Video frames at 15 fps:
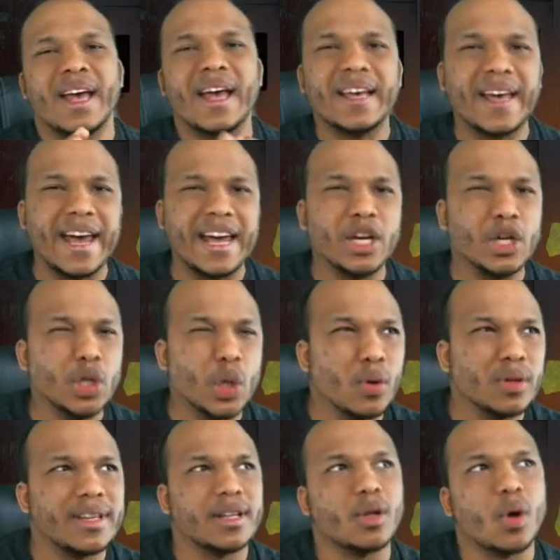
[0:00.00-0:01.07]
Again,
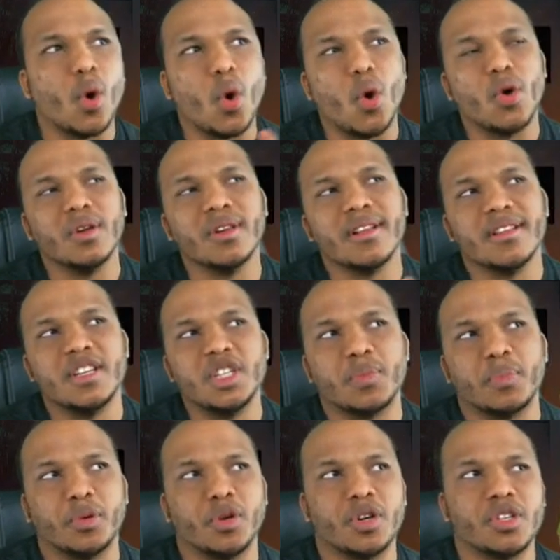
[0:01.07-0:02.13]
note that all these
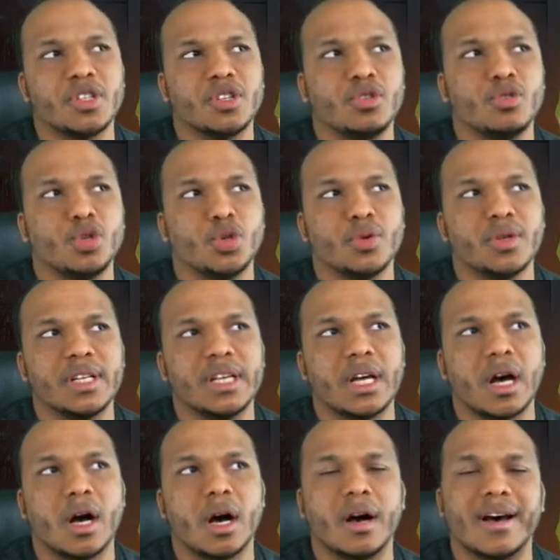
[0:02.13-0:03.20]
perks usually
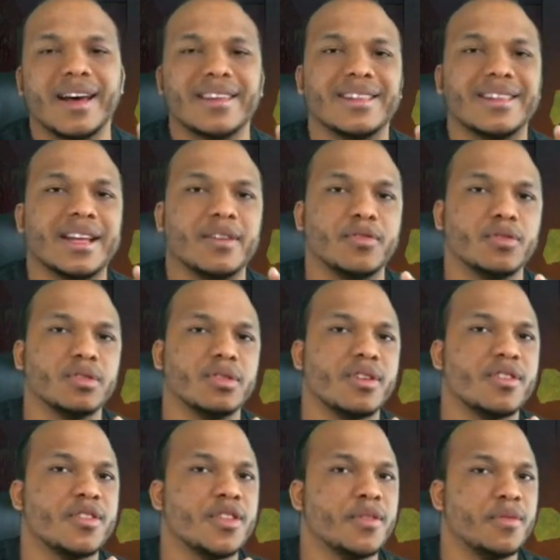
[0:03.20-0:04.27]
are at level
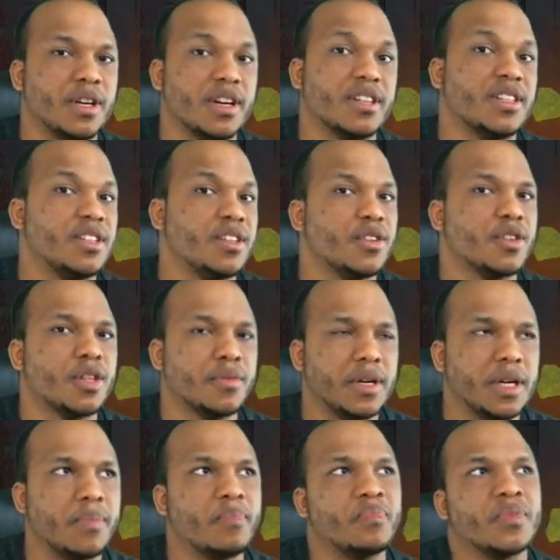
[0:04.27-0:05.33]
3, at tier
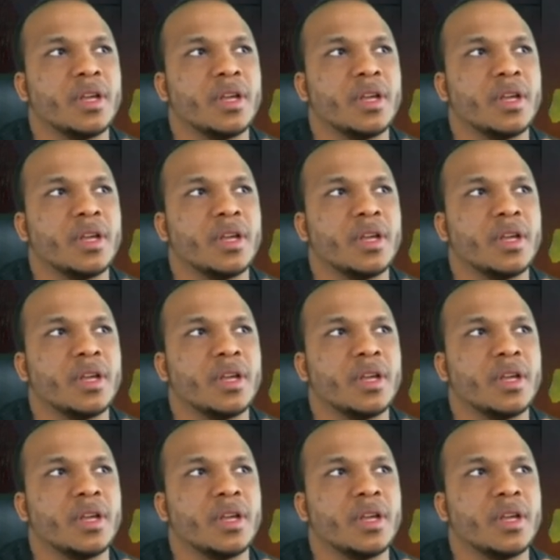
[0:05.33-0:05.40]
3.